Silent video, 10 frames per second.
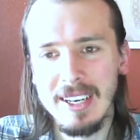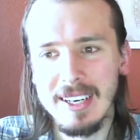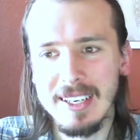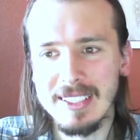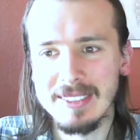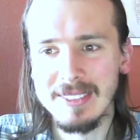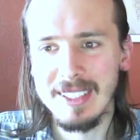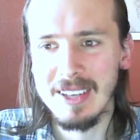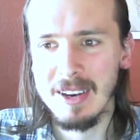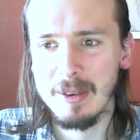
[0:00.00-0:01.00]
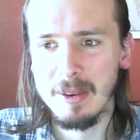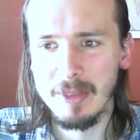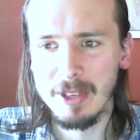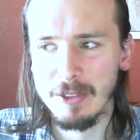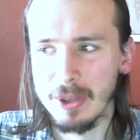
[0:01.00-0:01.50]
And I've
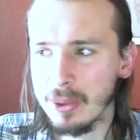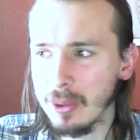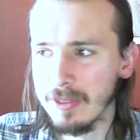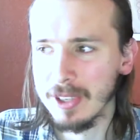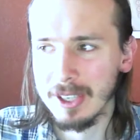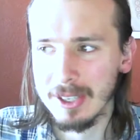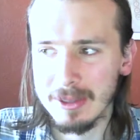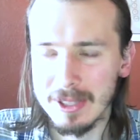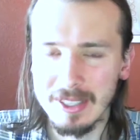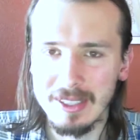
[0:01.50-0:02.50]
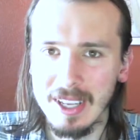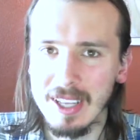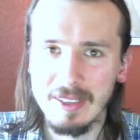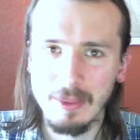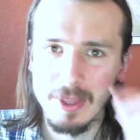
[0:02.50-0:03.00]
made a few cool videos
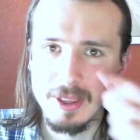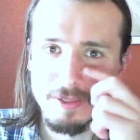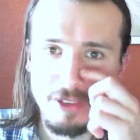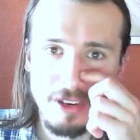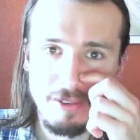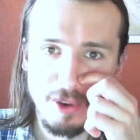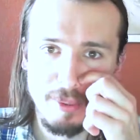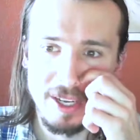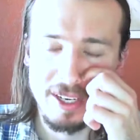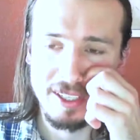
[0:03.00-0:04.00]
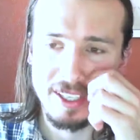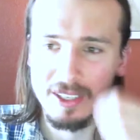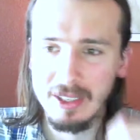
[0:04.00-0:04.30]
and with the vlog format, I